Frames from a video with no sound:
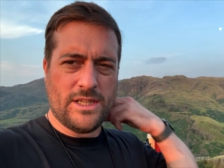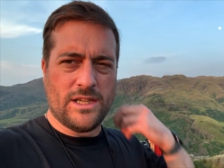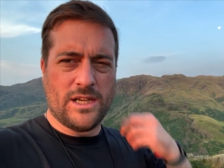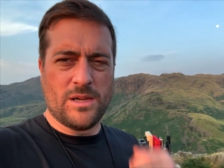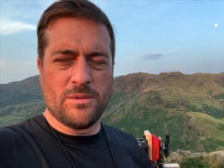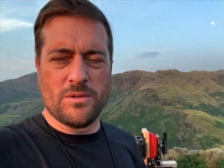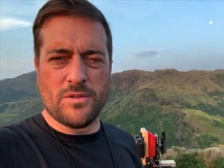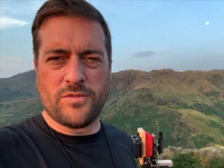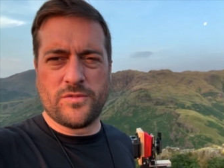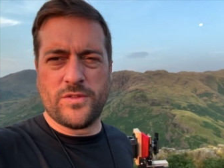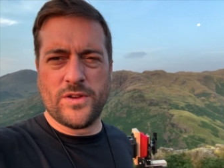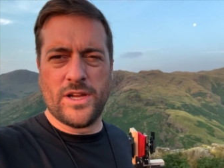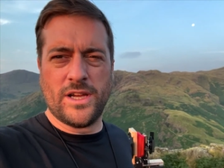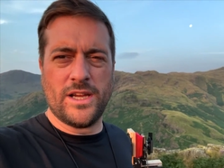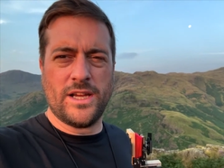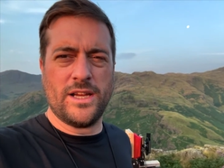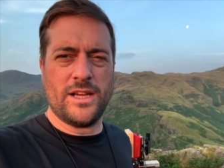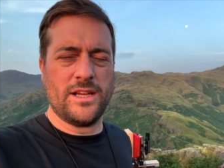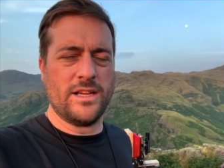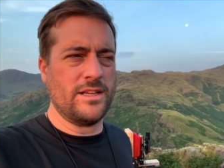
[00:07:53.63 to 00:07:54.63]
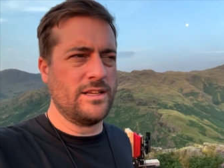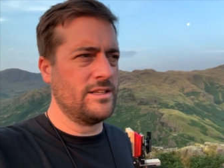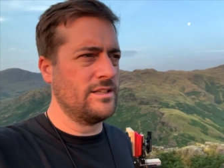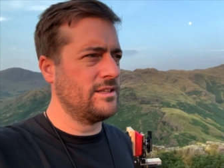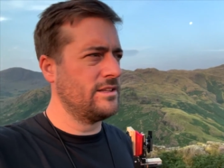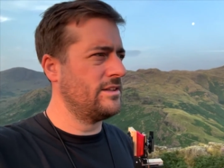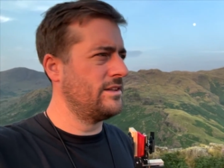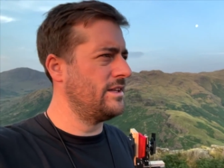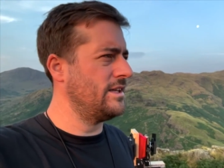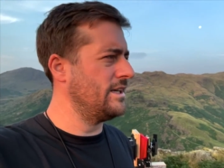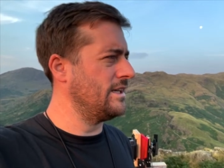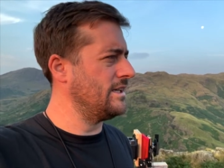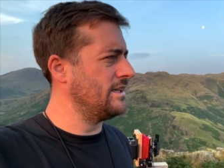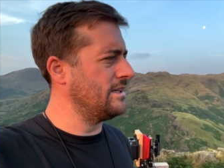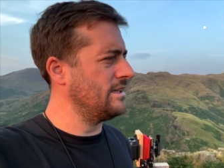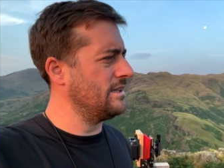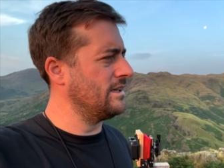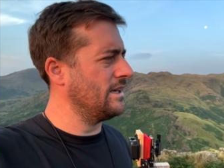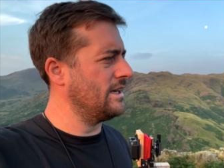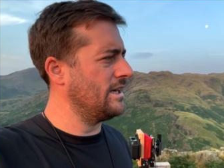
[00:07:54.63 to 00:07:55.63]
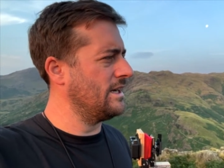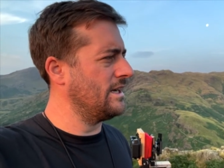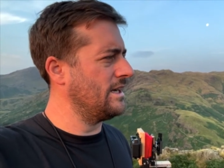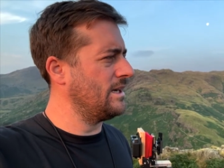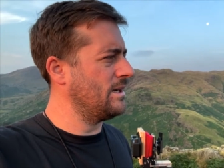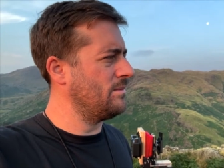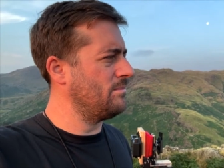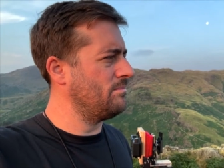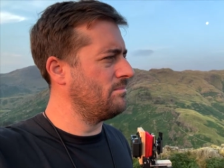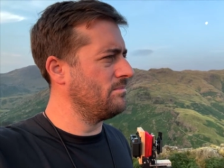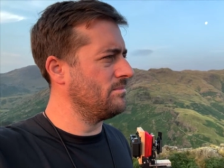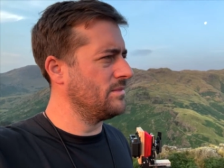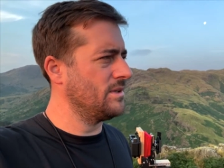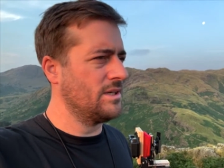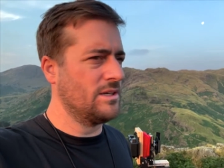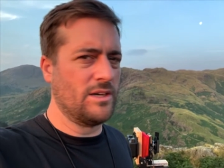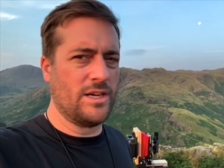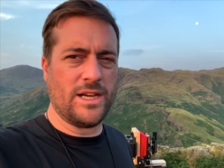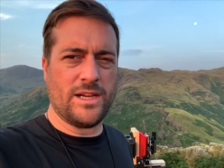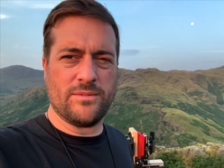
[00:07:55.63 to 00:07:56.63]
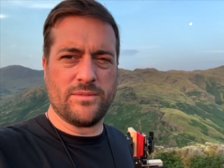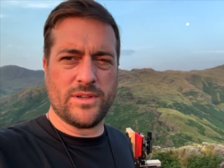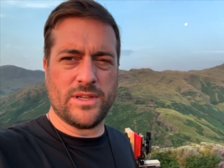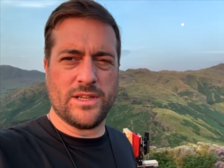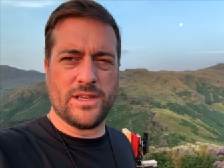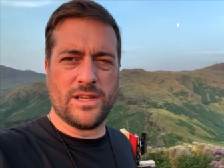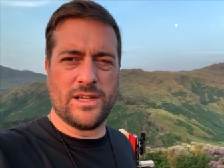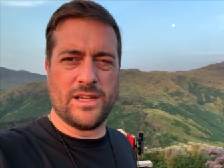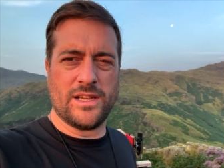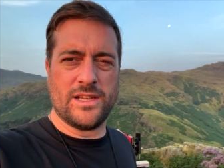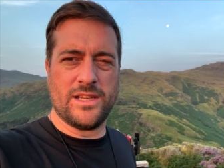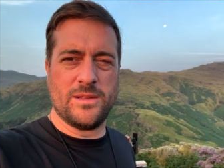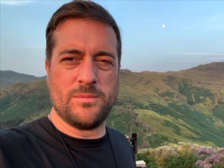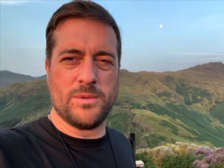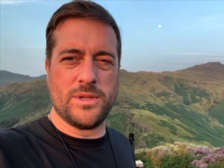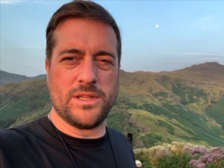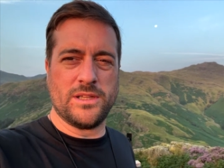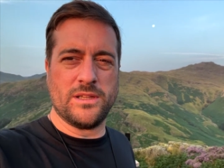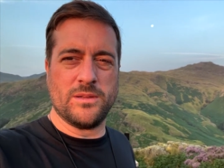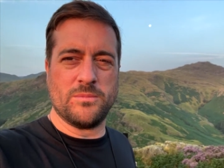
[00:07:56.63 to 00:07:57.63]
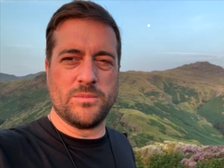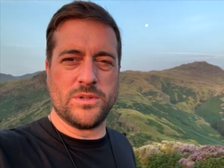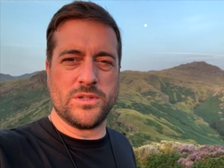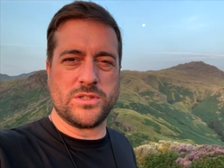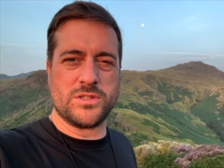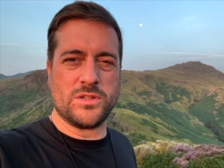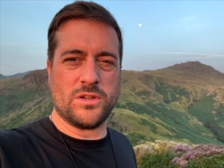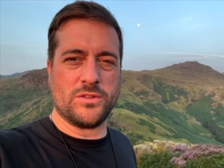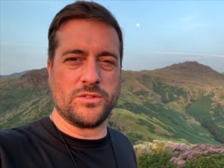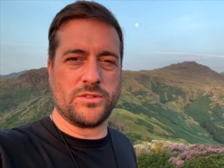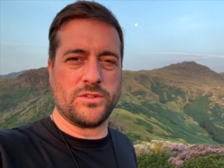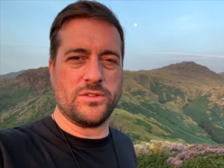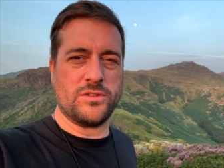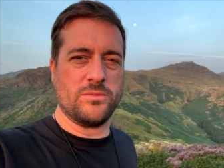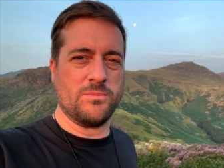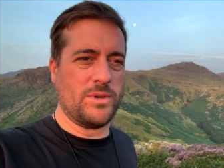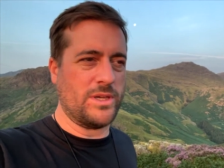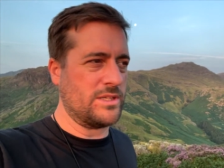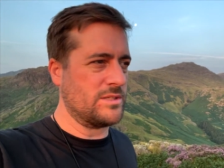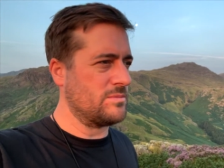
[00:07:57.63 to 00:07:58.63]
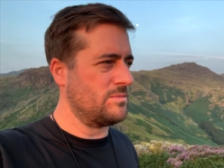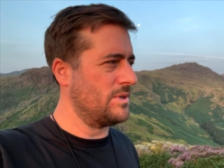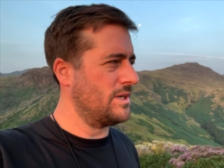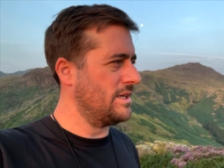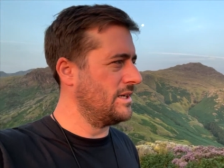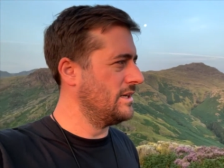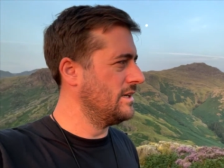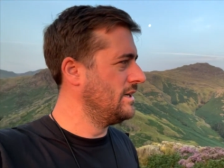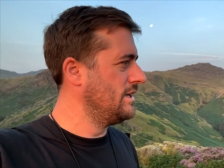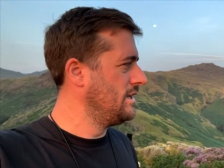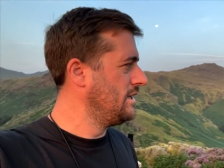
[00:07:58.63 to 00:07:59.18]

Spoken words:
I prefer the having a limited number of shots, because it makes me